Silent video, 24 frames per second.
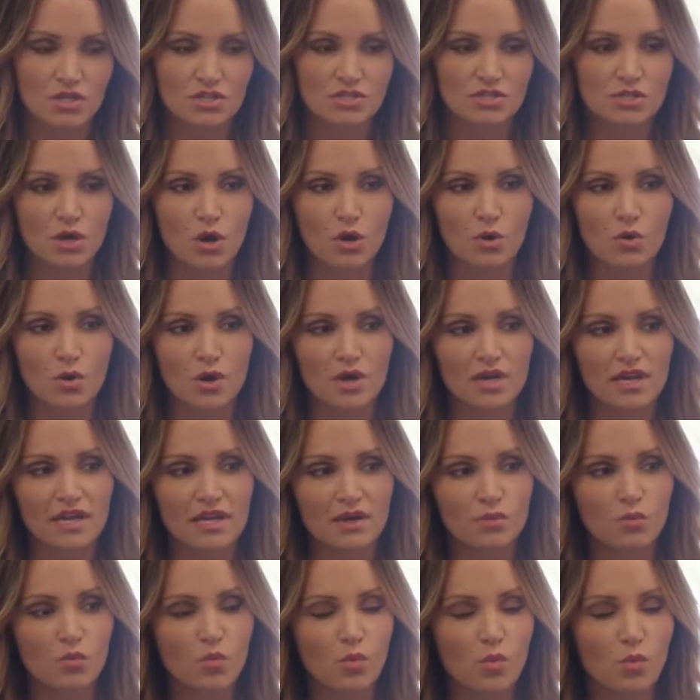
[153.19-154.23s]
So
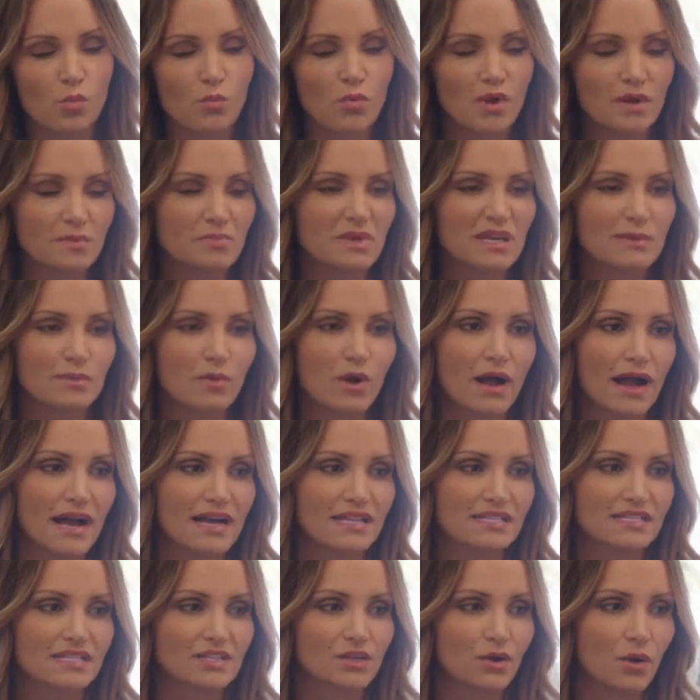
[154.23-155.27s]
when people
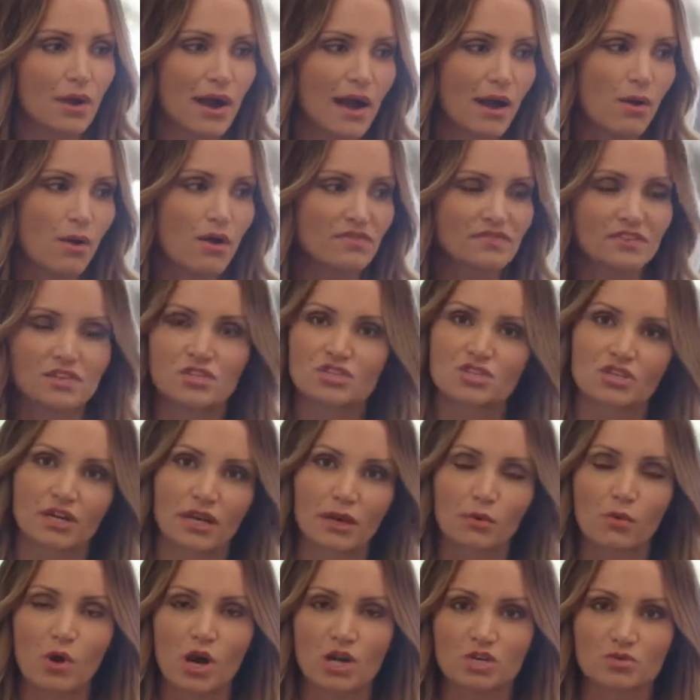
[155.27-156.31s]
ask, how often should
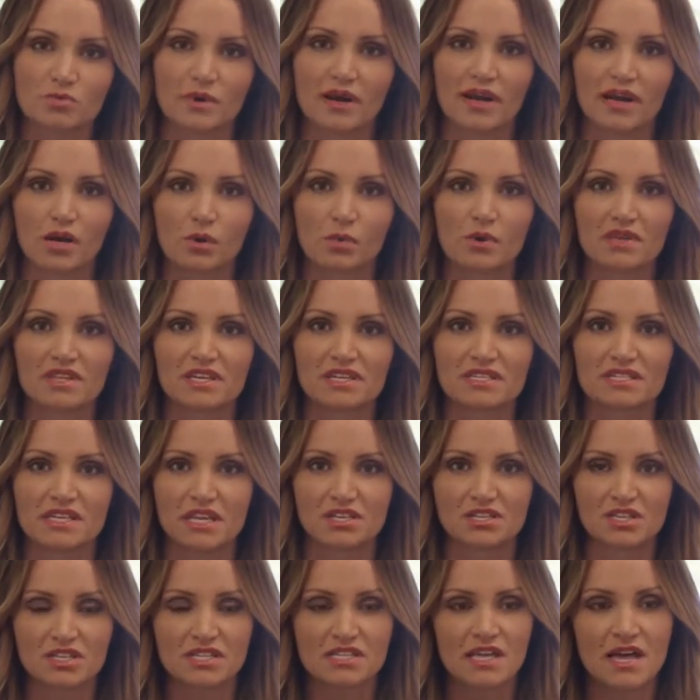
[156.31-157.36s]
I wash my hair with
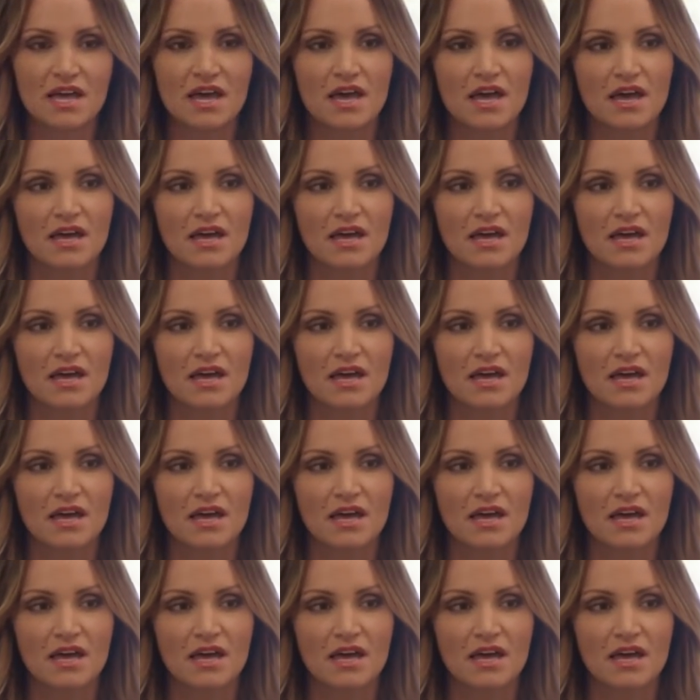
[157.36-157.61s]
extensions?